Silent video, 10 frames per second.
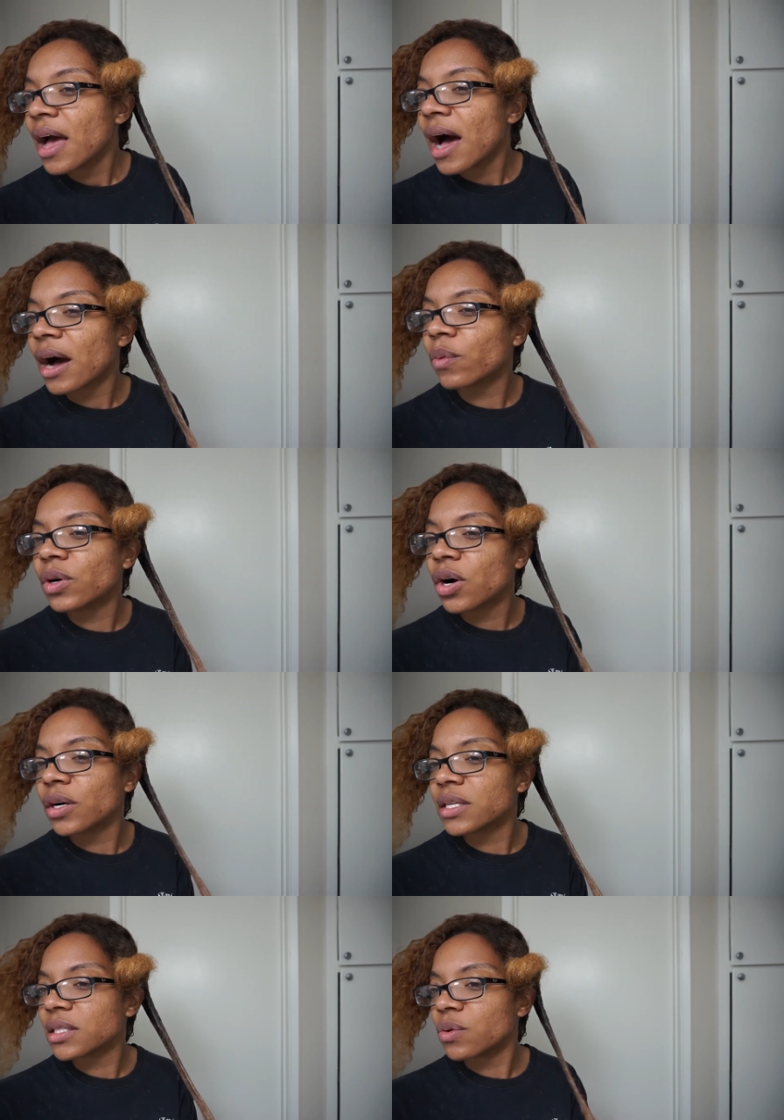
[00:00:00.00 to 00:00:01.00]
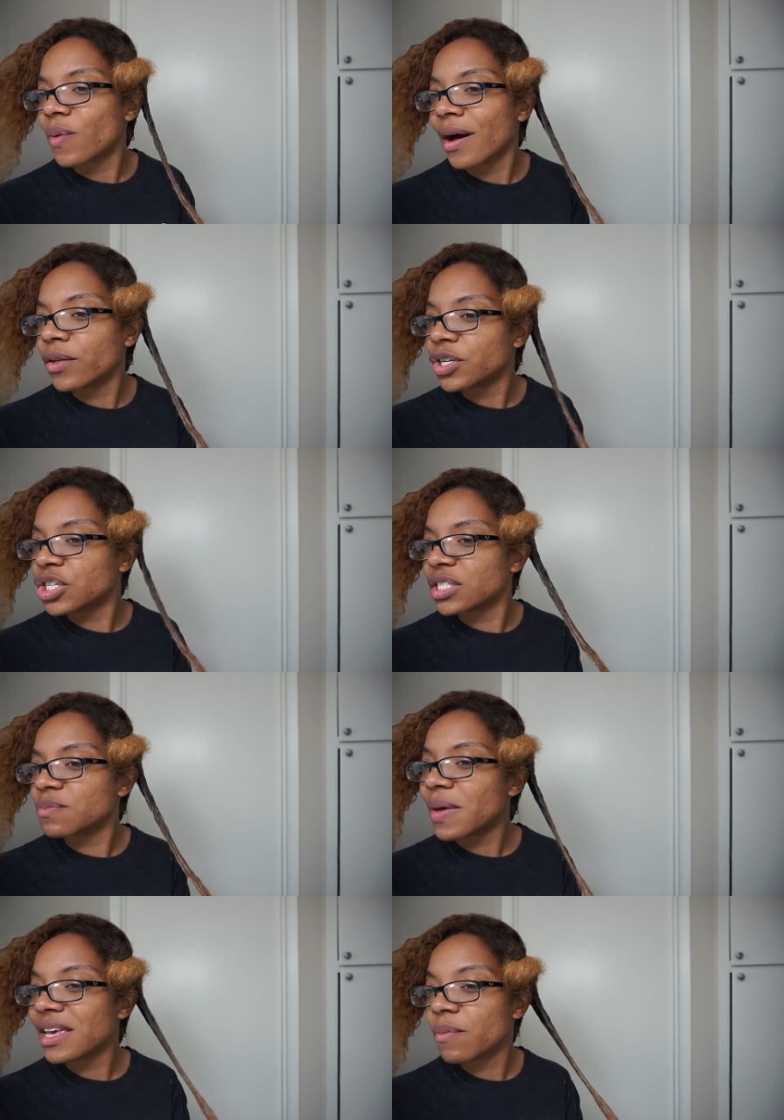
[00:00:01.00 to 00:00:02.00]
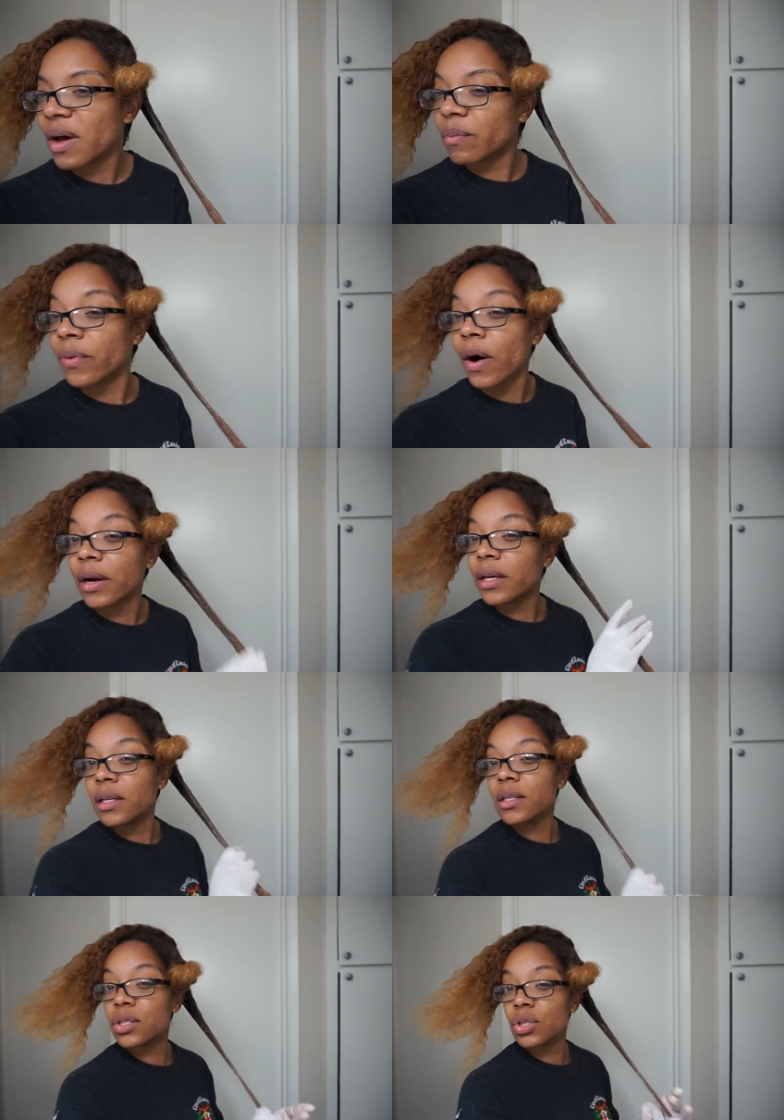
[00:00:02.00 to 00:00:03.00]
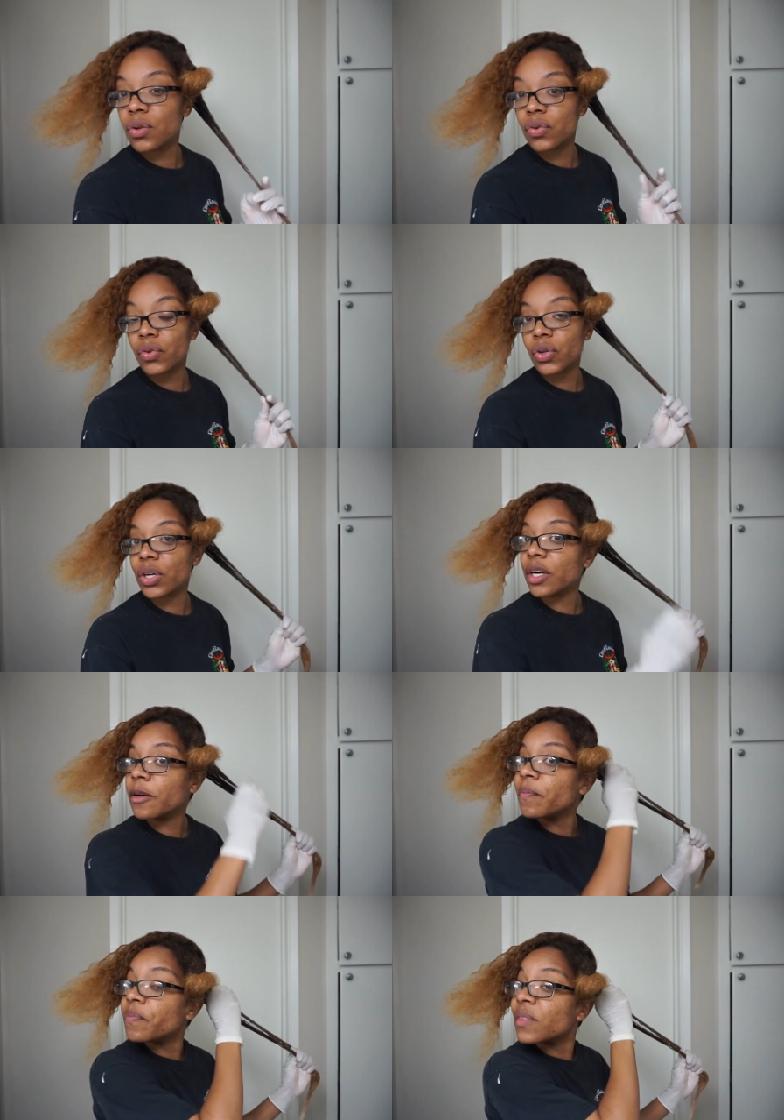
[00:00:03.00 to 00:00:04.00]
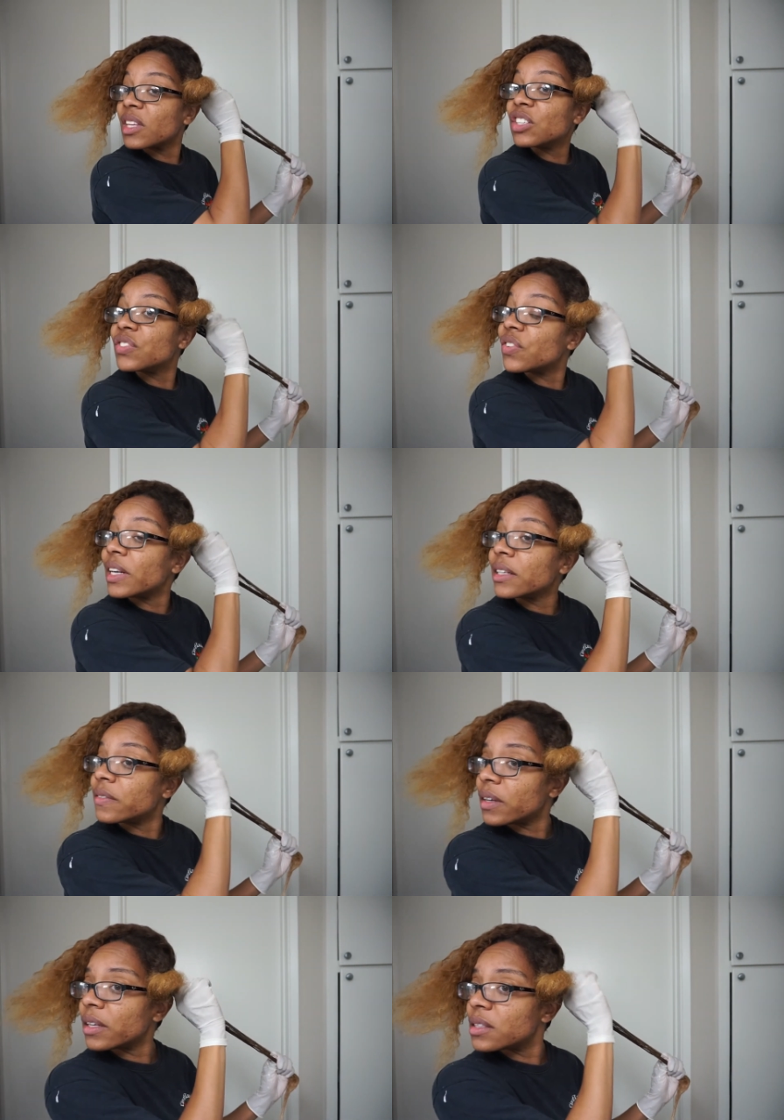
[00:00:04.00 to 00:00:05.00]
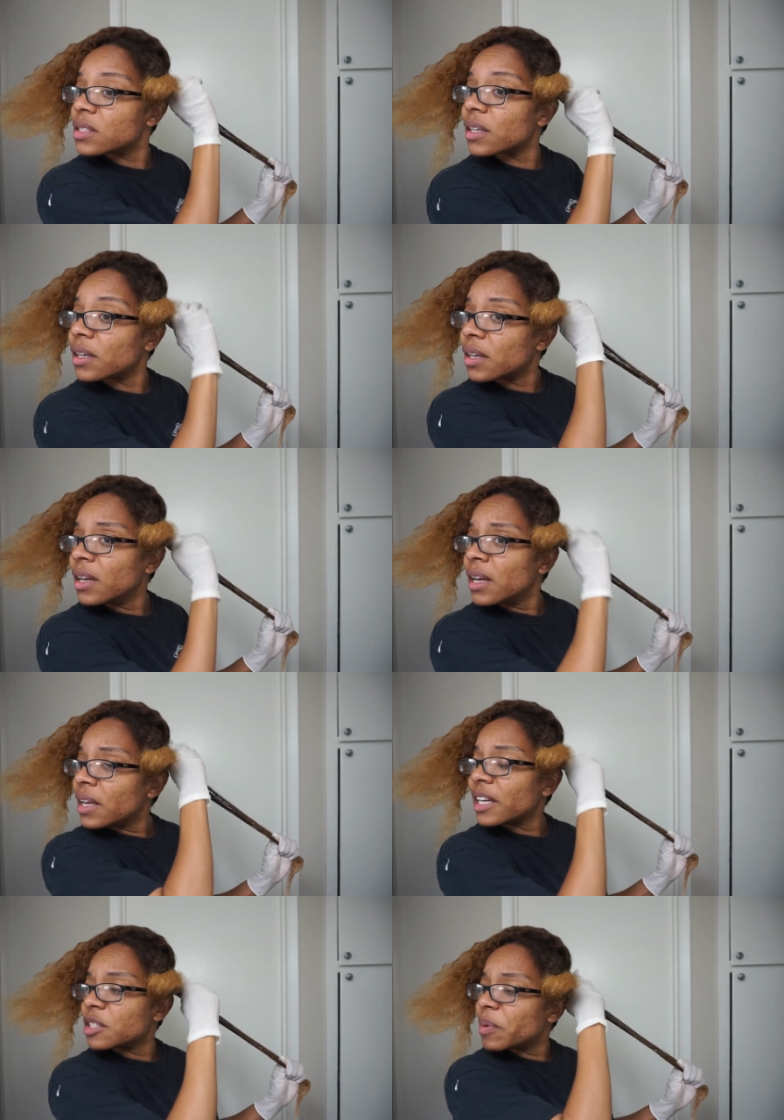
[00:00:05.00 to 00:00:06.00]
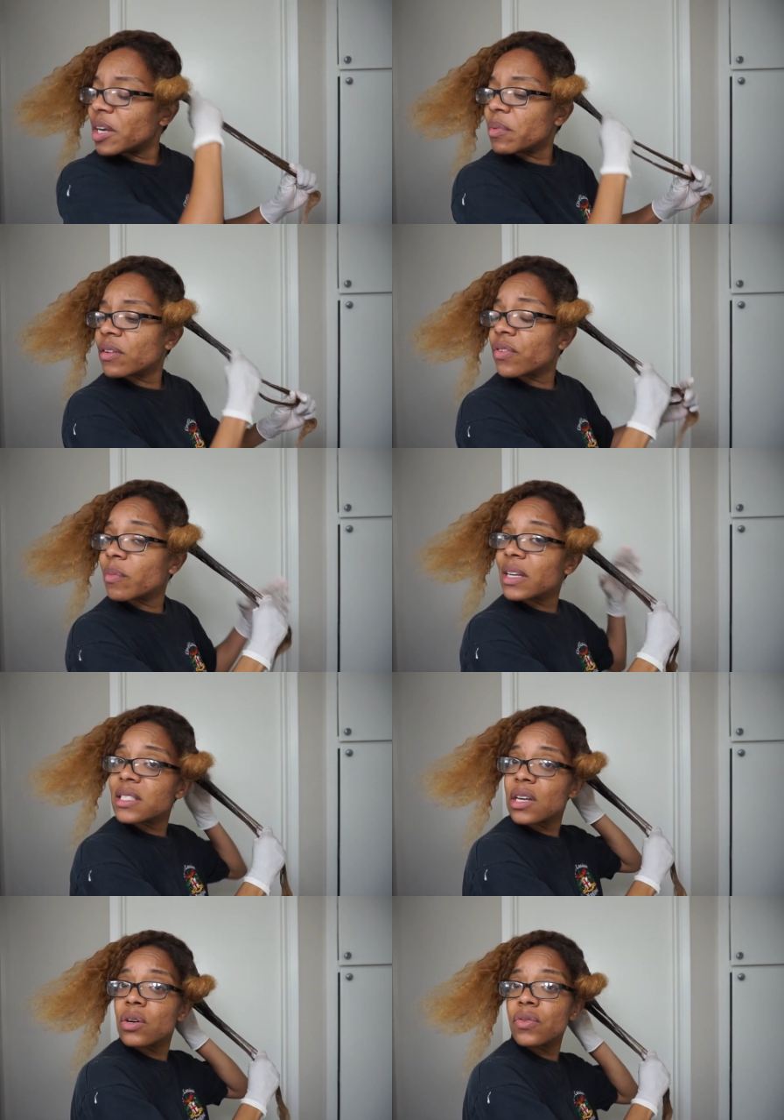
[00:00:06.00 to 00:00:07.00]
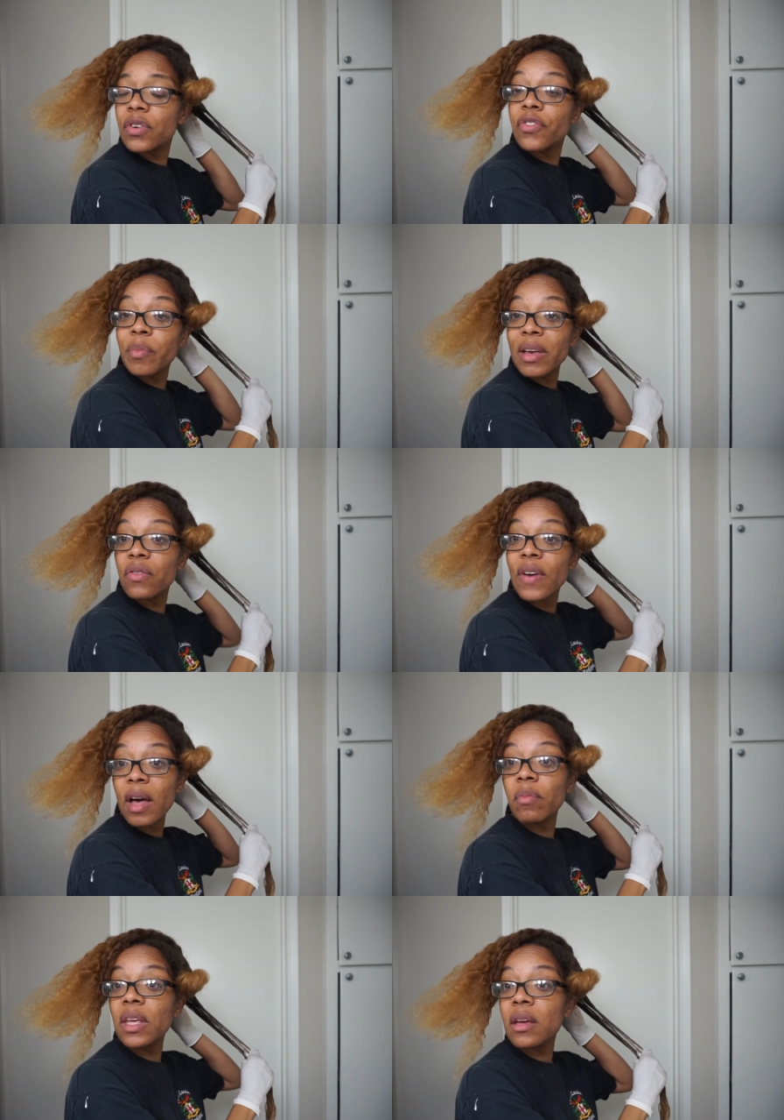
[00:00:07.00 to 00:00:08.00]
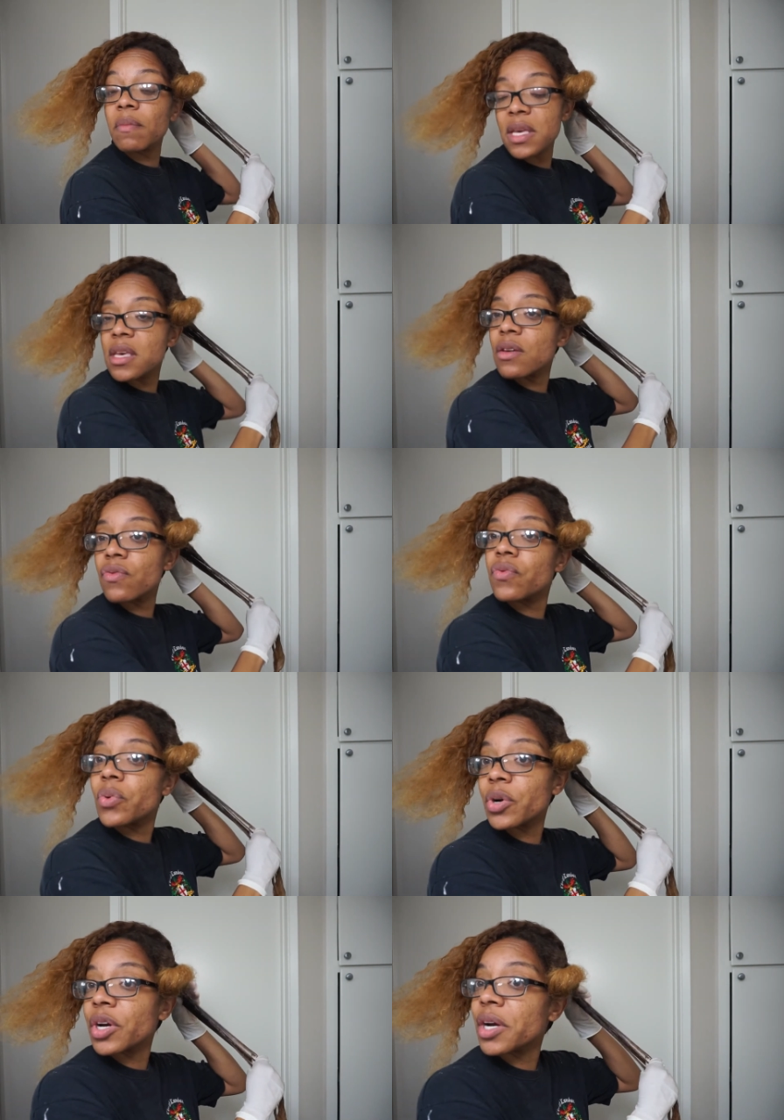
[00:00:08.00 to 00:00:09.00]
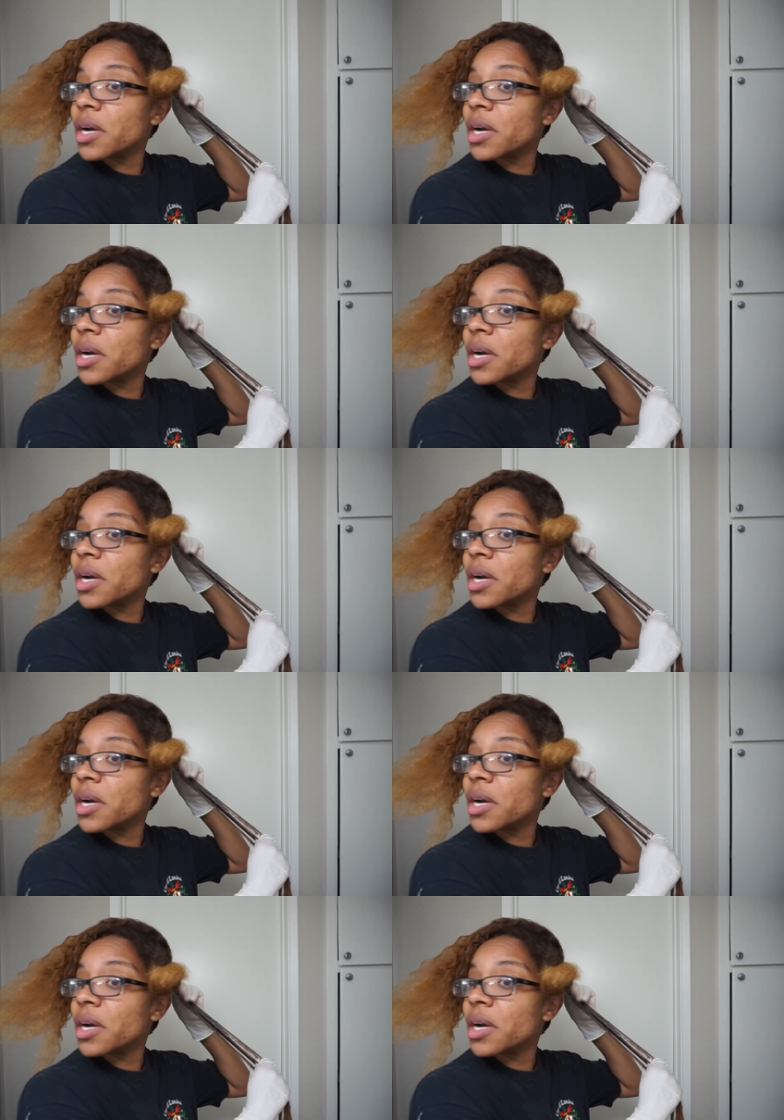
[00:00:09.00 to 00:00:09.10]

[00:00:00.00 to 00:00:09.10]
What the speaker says: I would honestly rather just make my products for the fun of it, to experiment for myself or for my family, and make it for,